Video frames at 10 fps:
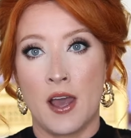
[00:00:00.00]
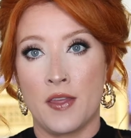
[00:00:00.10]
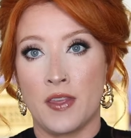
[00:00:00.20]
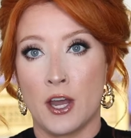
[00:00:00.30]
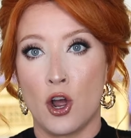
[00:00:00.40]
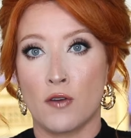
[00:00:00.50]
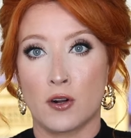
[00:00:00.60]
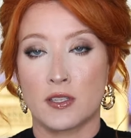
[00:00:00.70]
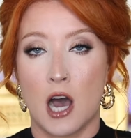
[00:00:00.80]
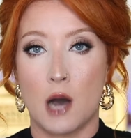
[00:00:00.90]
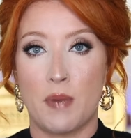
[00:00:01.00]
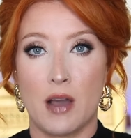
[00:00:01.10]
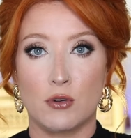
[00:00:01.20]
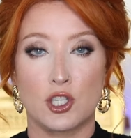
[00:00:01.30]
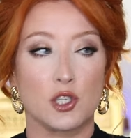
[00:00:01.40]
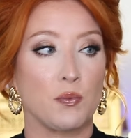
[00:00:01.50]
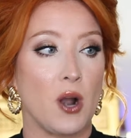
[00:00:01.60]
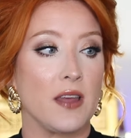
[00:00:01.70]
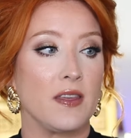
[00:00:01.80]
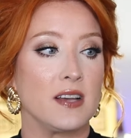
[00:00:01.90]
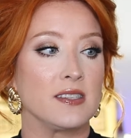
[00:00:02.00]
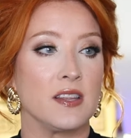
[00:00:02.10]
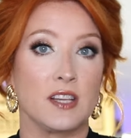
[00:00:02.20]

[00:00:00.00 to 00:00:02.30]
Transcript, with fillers: and then over top I would spray this,